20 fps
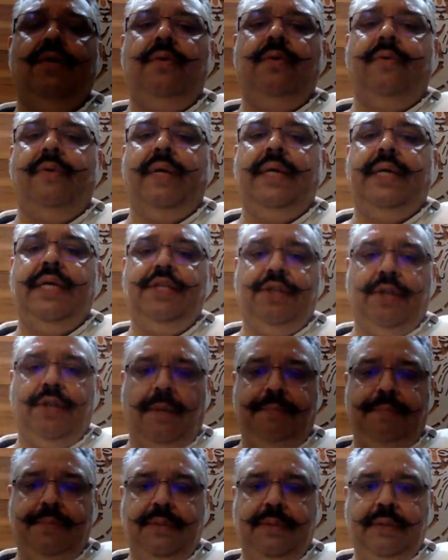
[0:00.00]
20
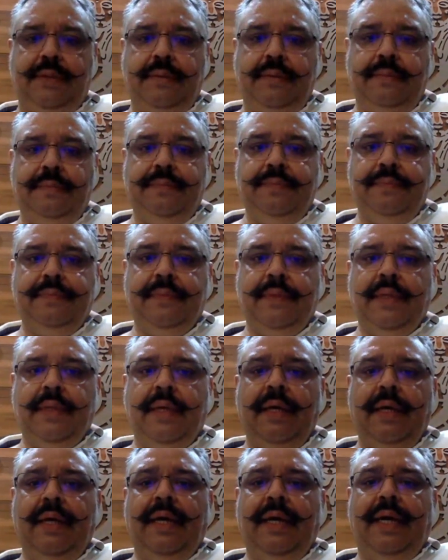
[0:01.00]
shops
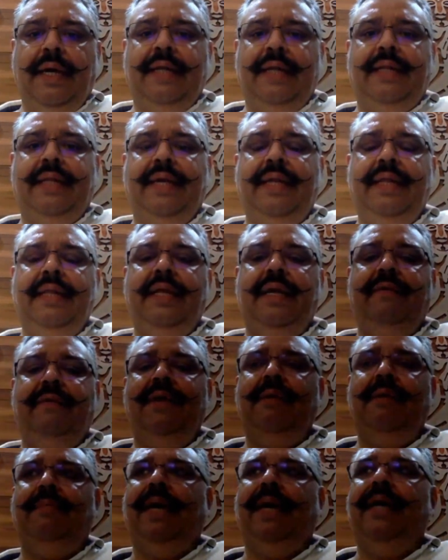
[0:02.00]
and then they
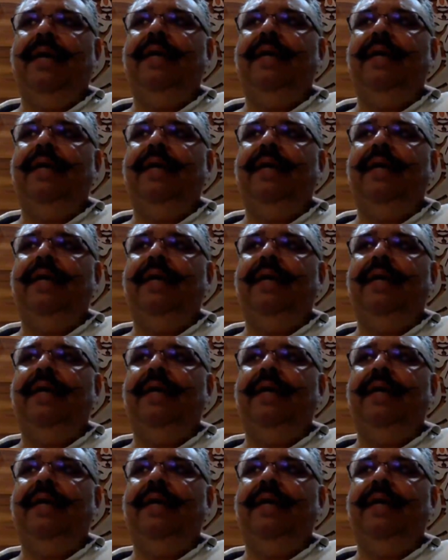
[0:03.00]
will buy